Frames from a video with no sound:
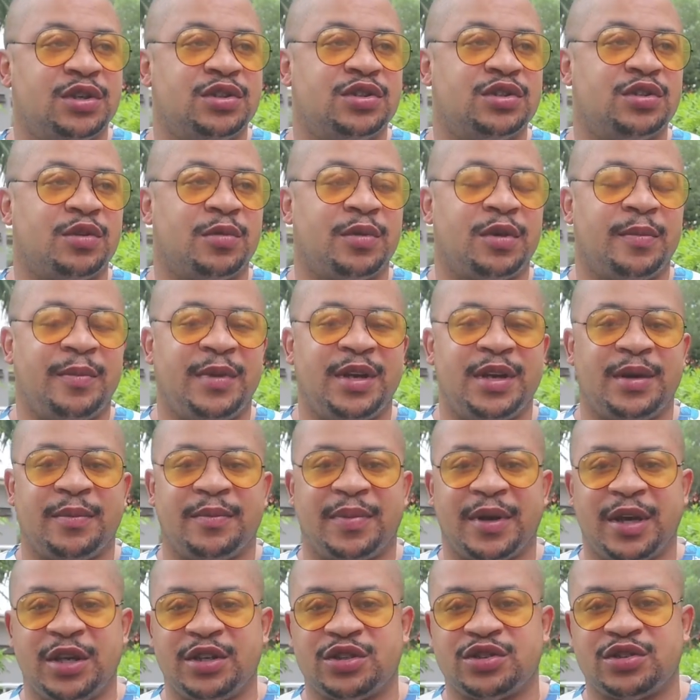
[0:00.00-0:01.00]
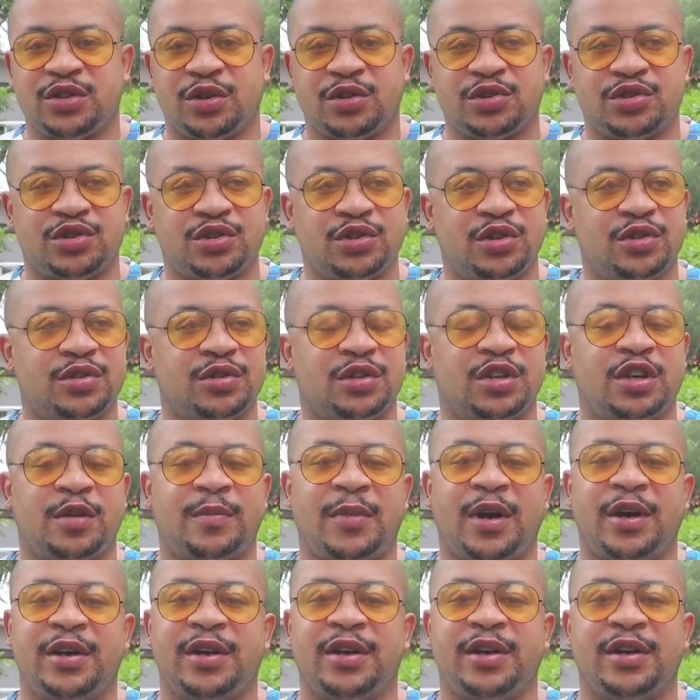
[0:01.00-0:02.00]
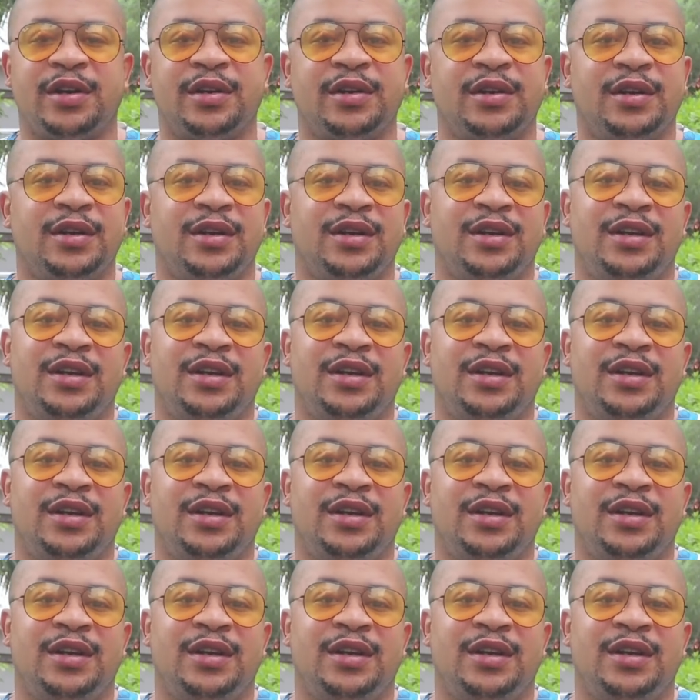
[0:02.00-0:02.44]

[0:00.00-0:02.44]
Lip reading: So with 1 million pesos, you know, you can come out here